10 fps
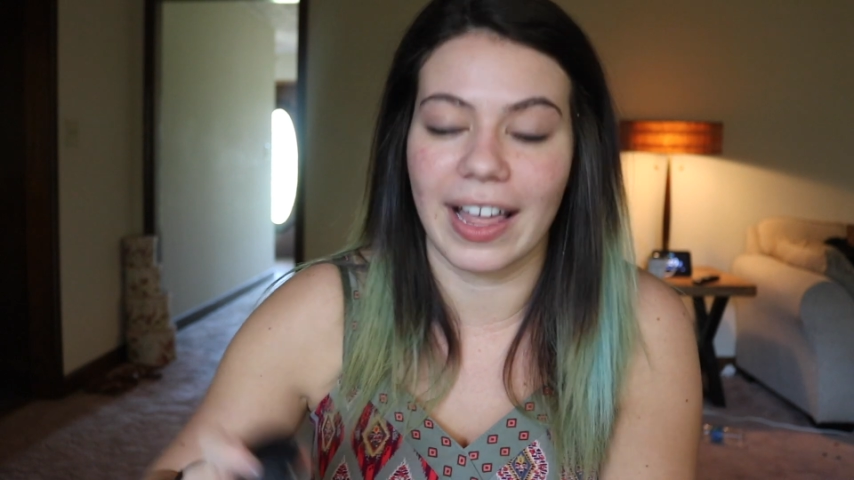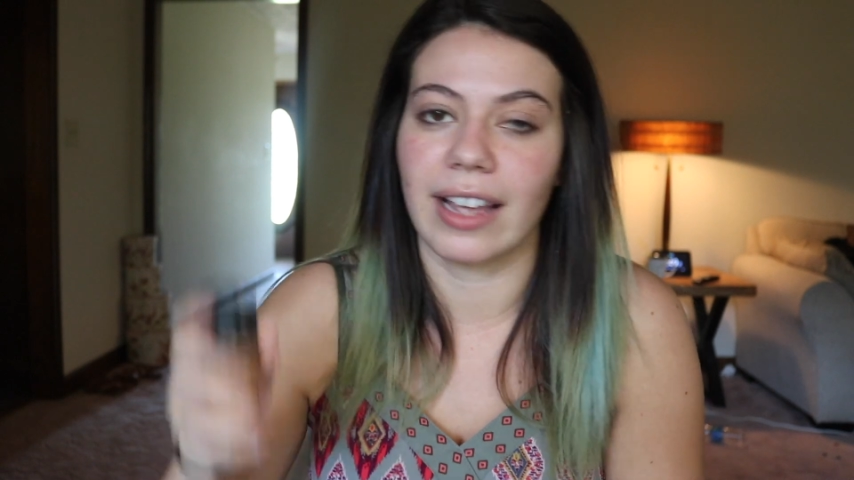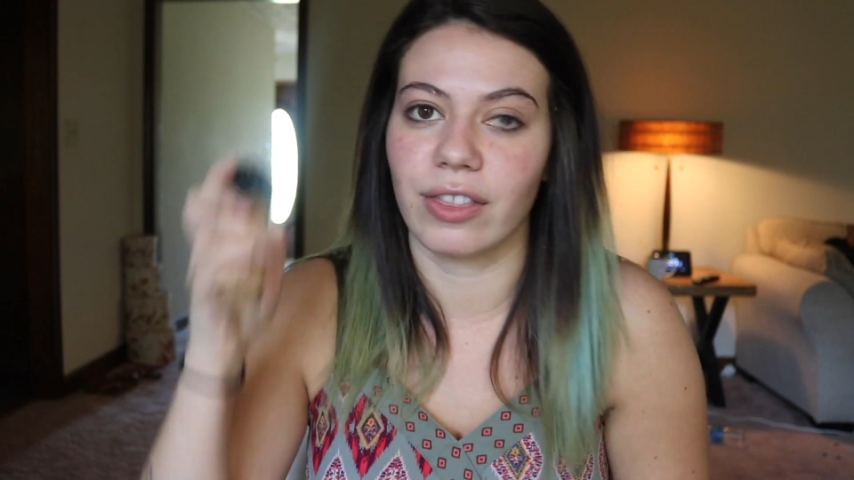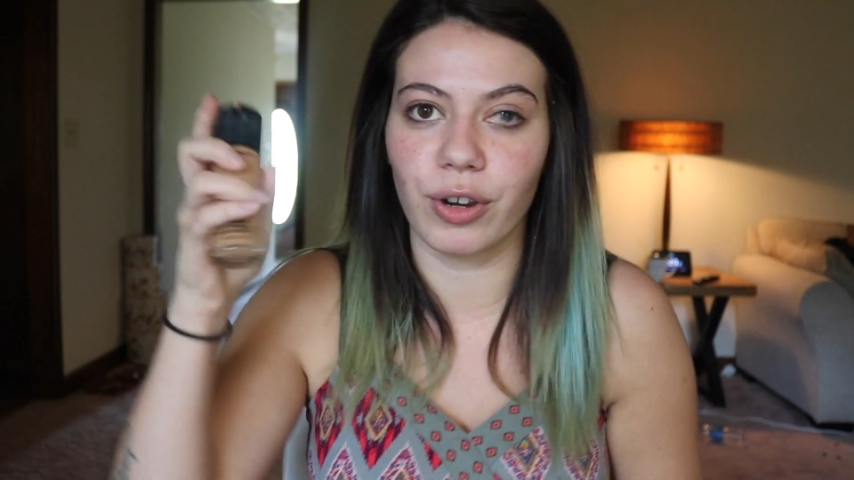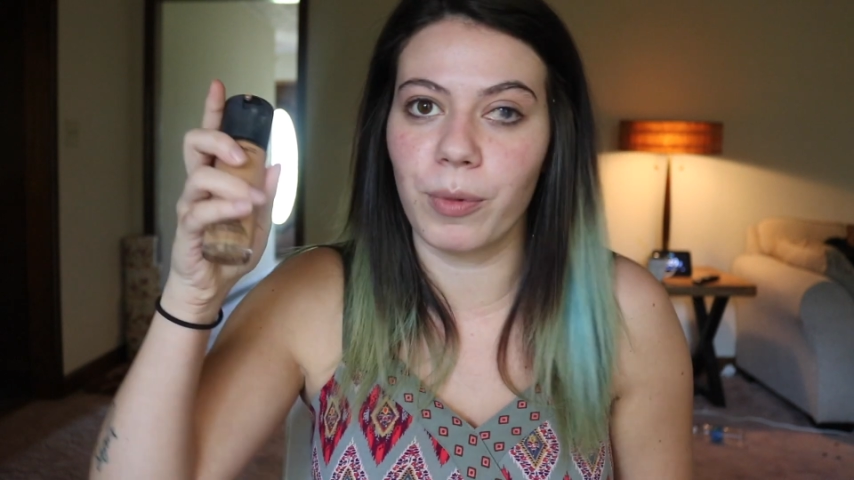
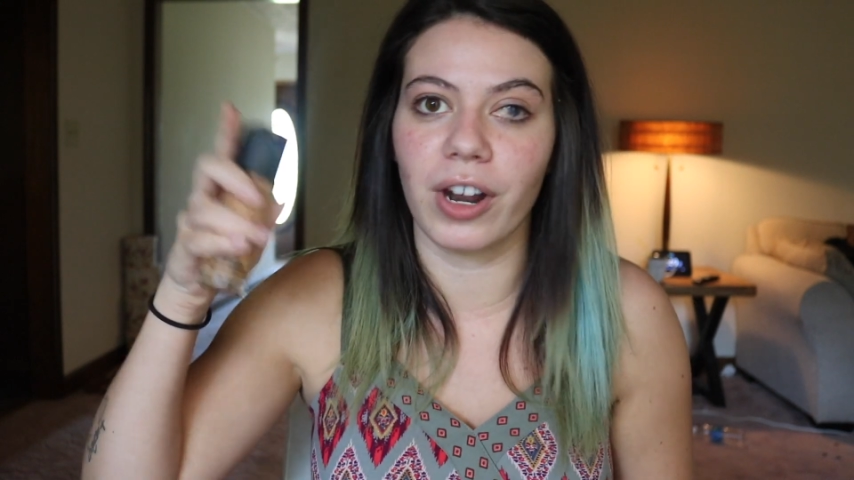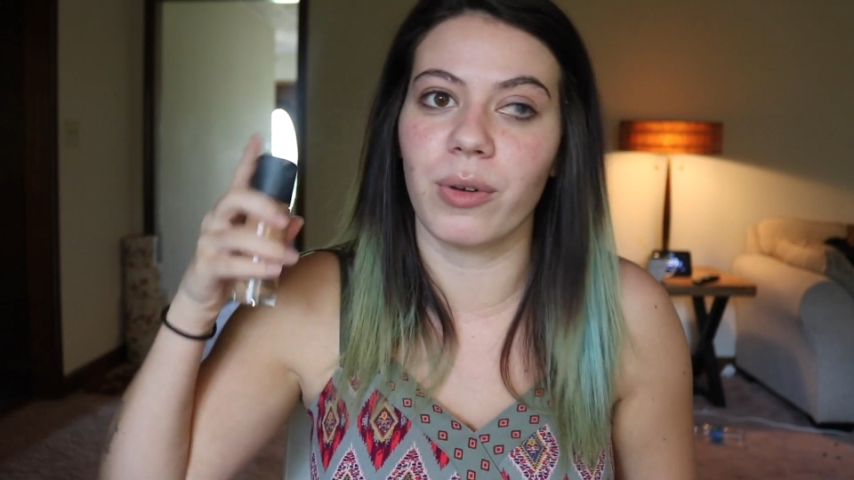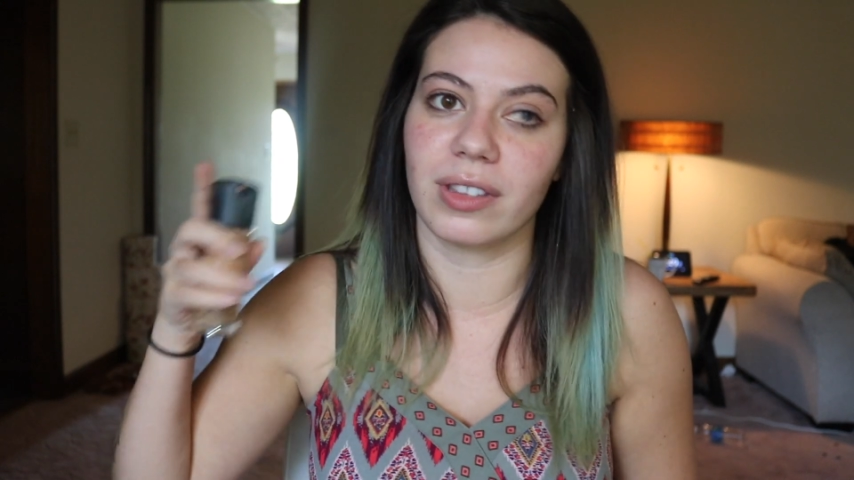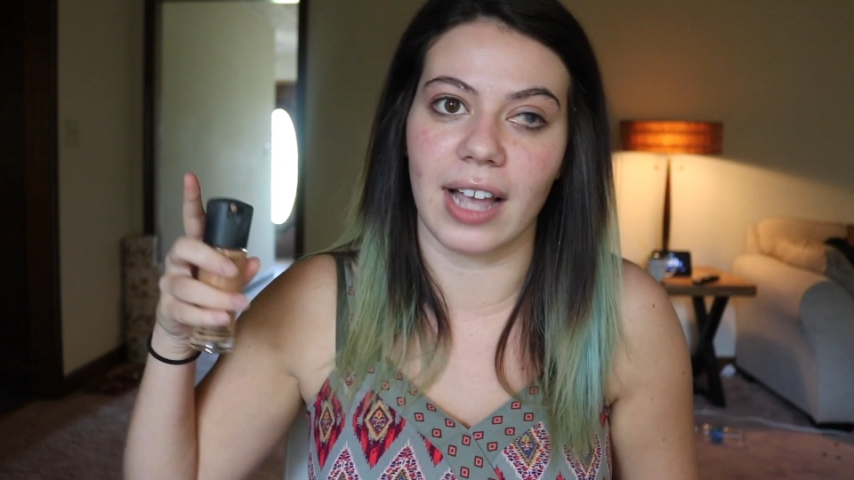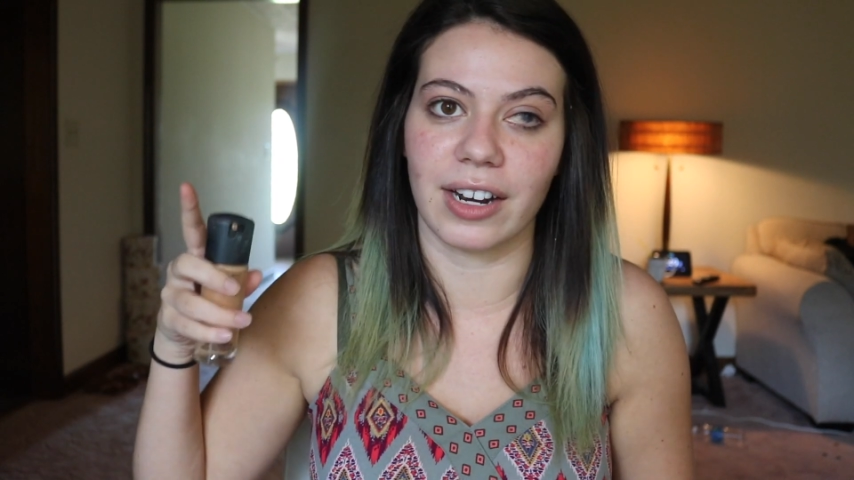Like 3.0
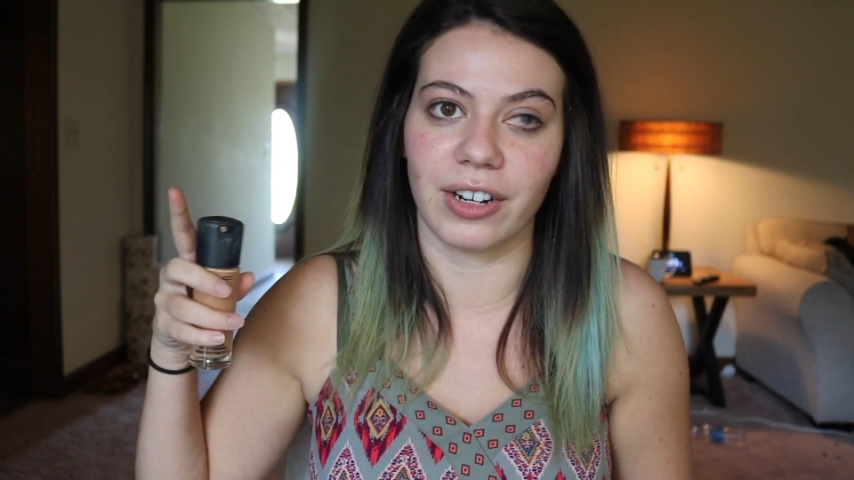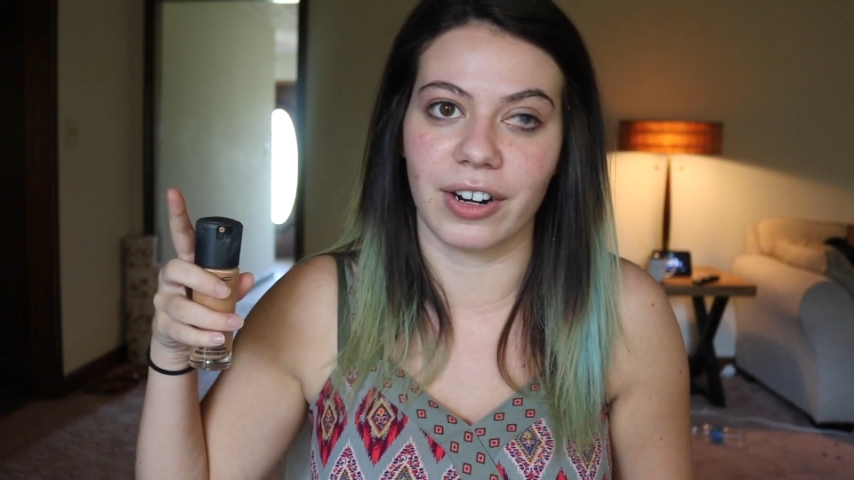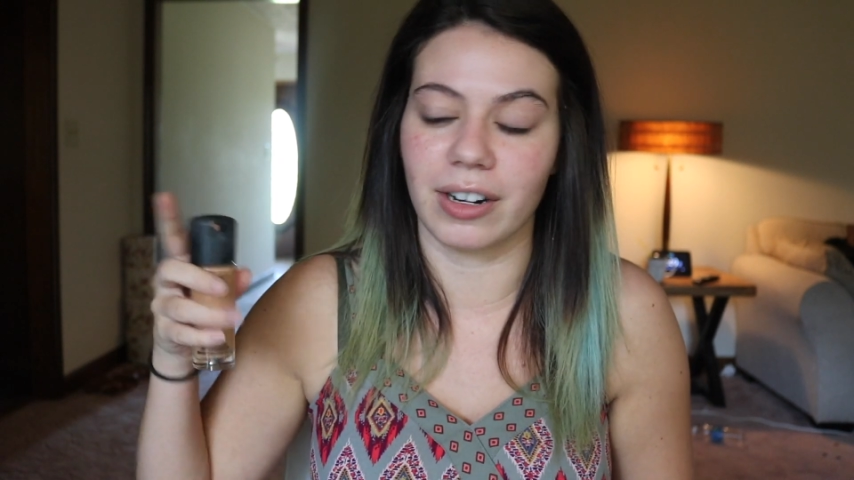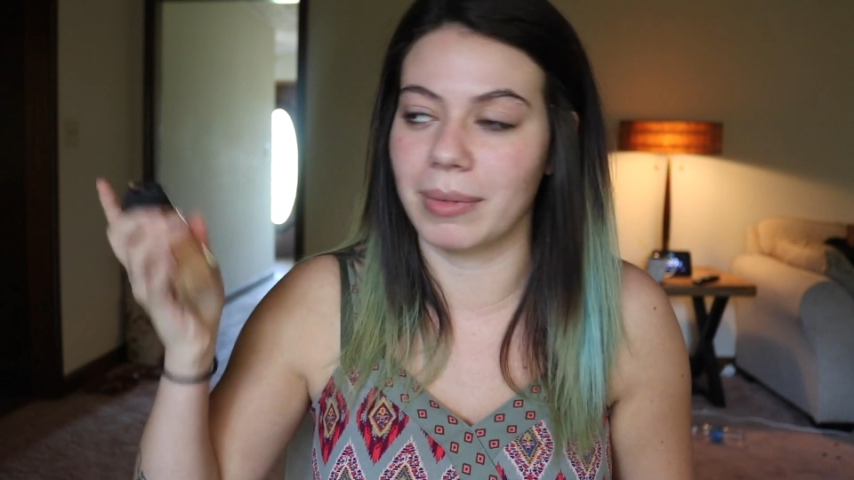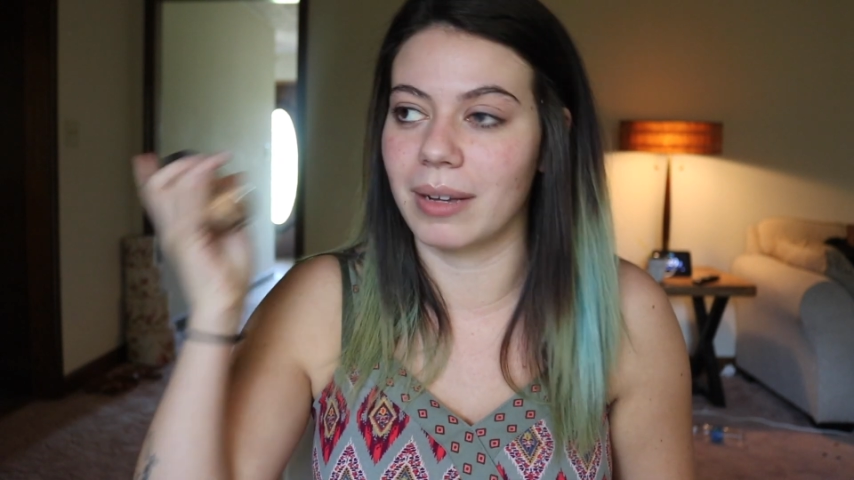is kind of
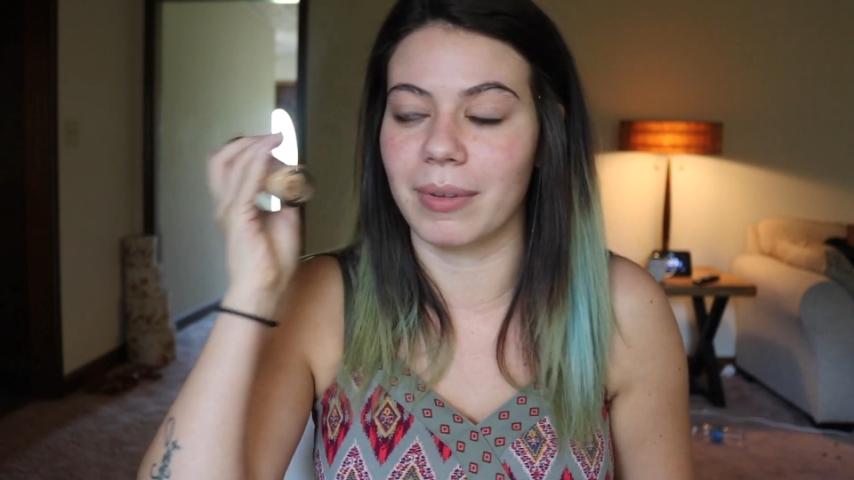dark on me,